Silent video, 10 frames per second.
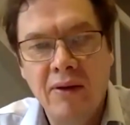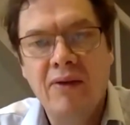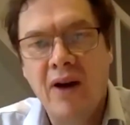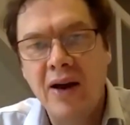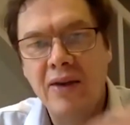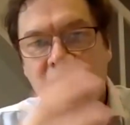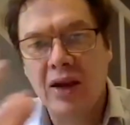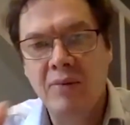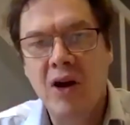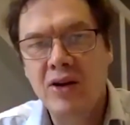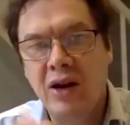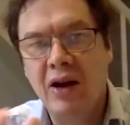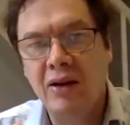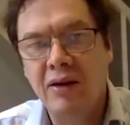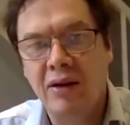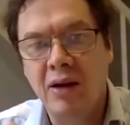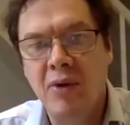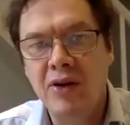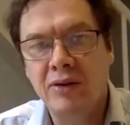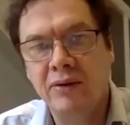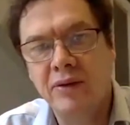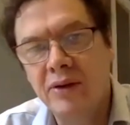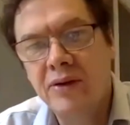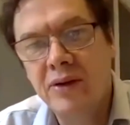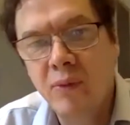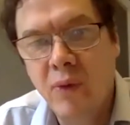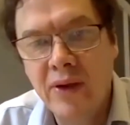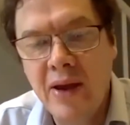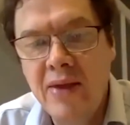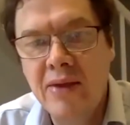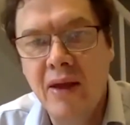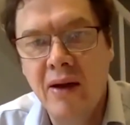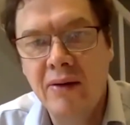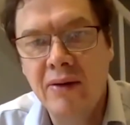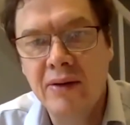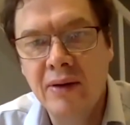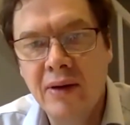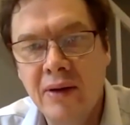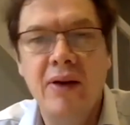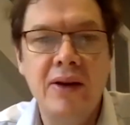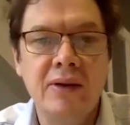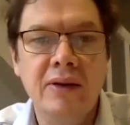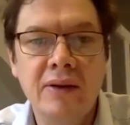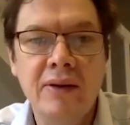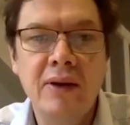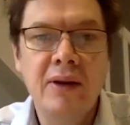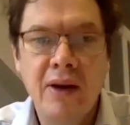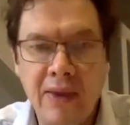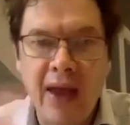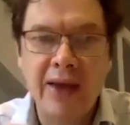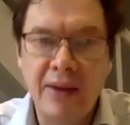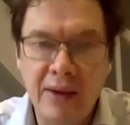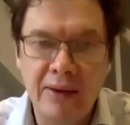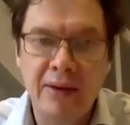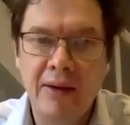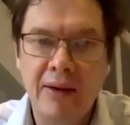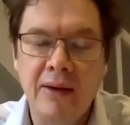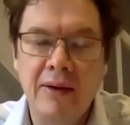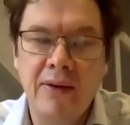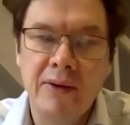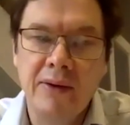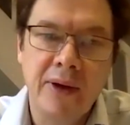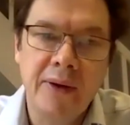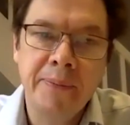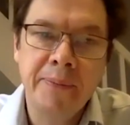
find that commercial solution within those innovations, and that's the difficulty.